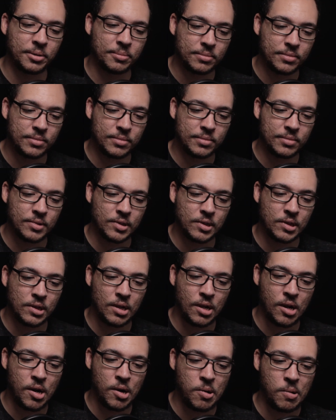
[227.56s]

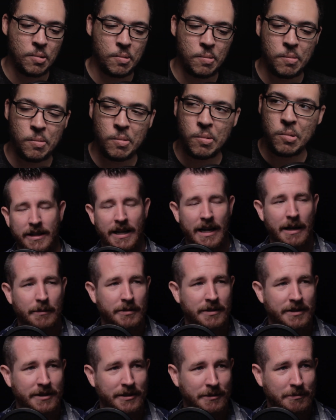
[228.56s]
Nothing really
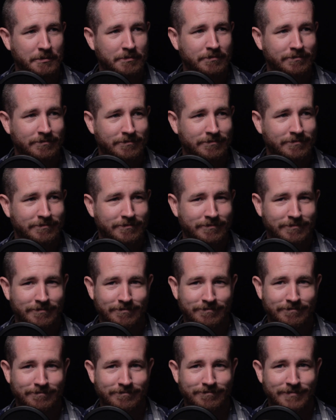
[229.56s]
happened here.
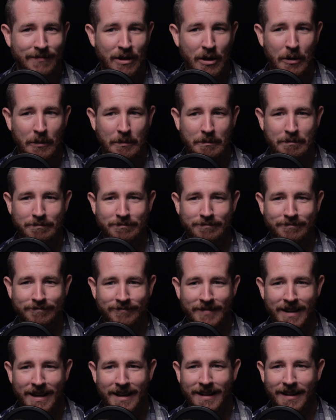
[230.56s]
Nope.
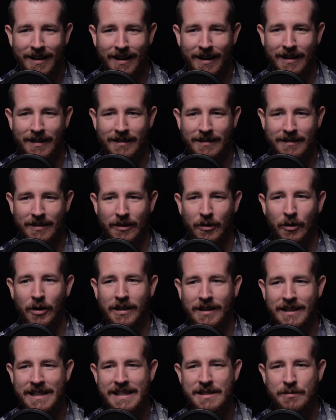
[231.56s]
Or
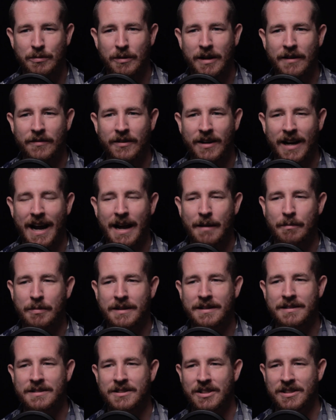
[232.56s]
at least whatever
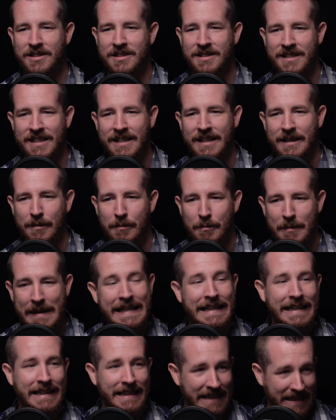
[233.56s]
happened just didn't
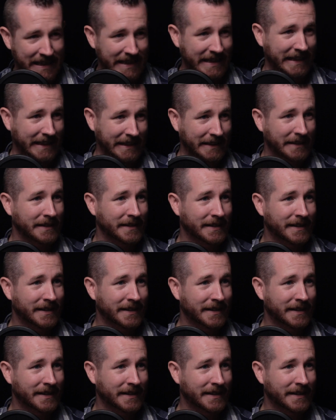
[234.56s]
mean anything.